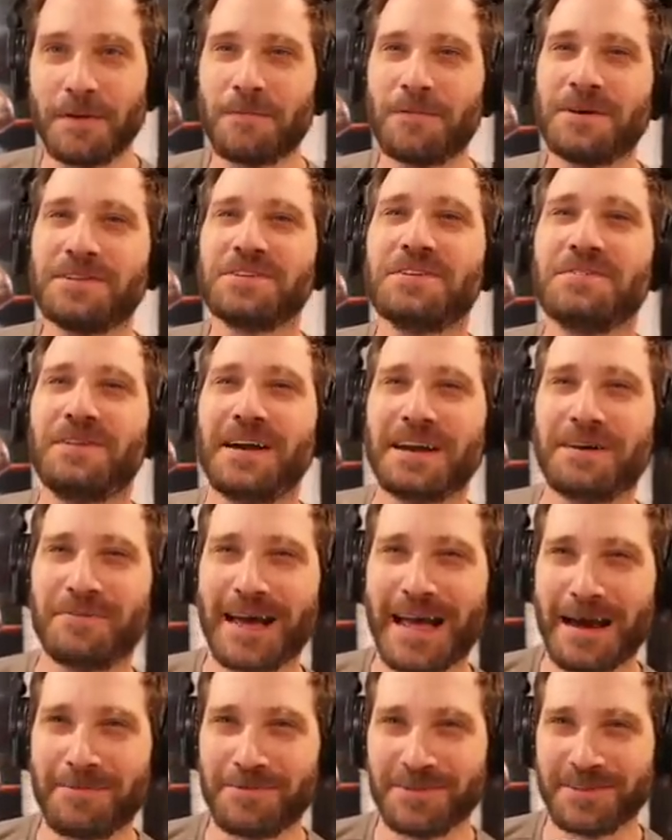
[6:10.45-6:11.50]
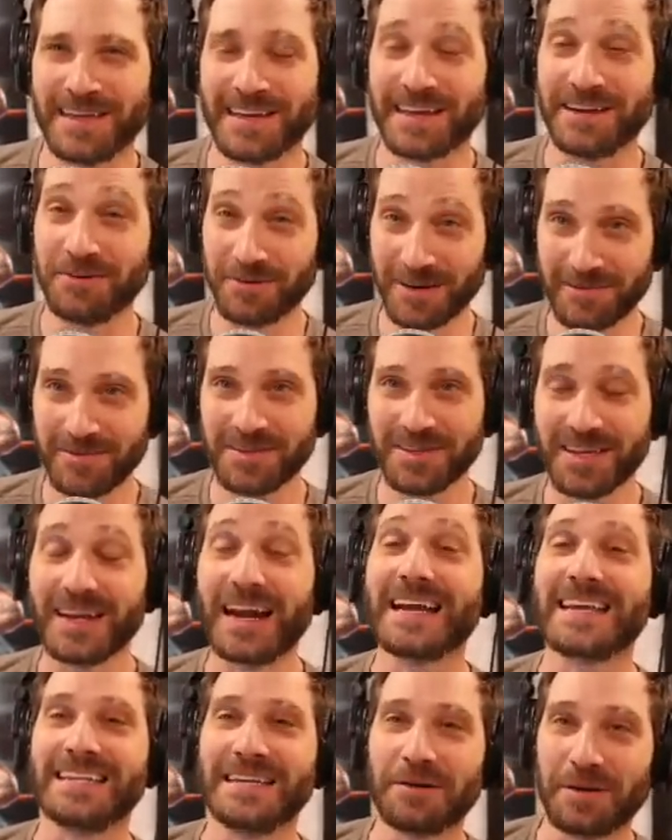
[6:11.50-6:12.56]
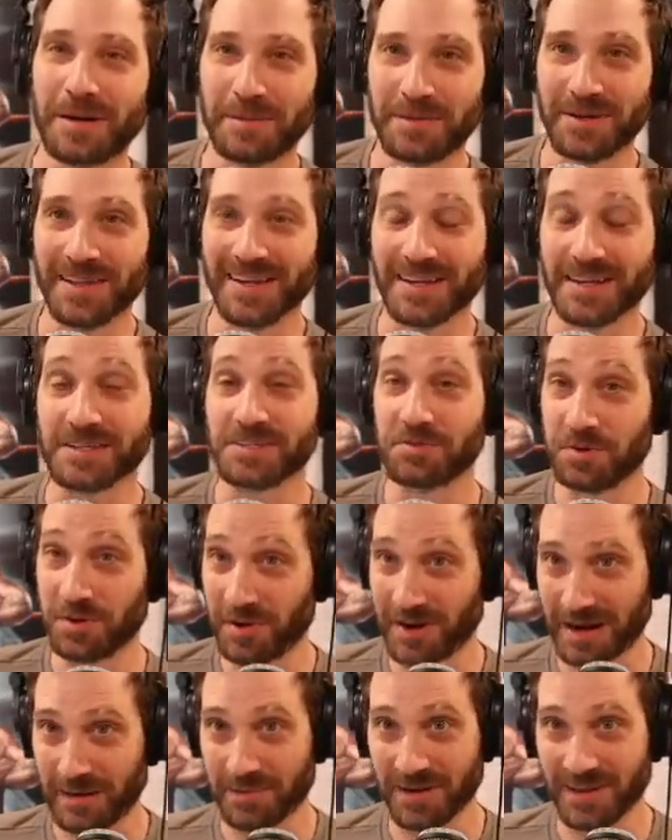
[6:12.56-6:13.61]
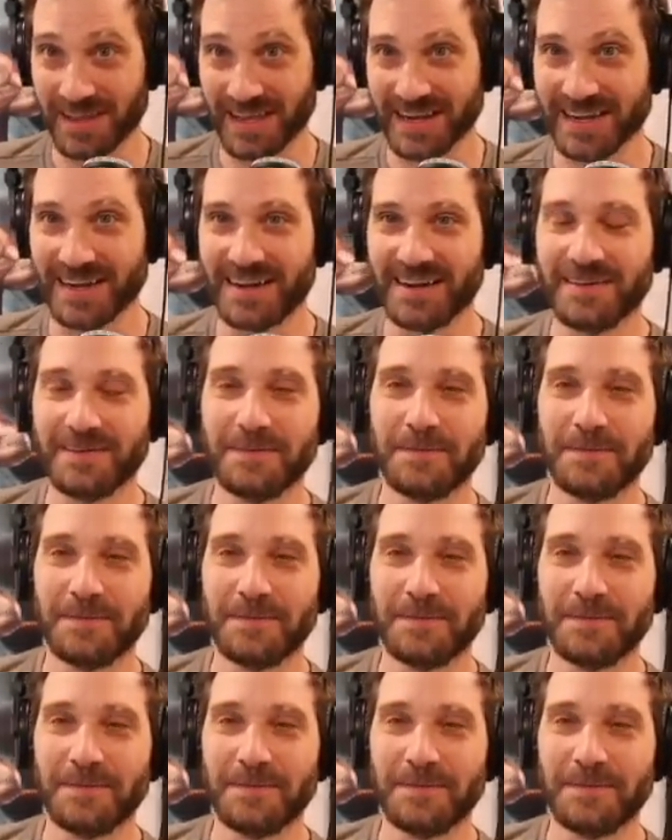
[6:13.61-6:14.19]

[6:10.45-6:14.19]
Wait till you find out what happened with that gun. You know what happened with the gun? I can tell you what happened to that gun, because we know what happened to that gun.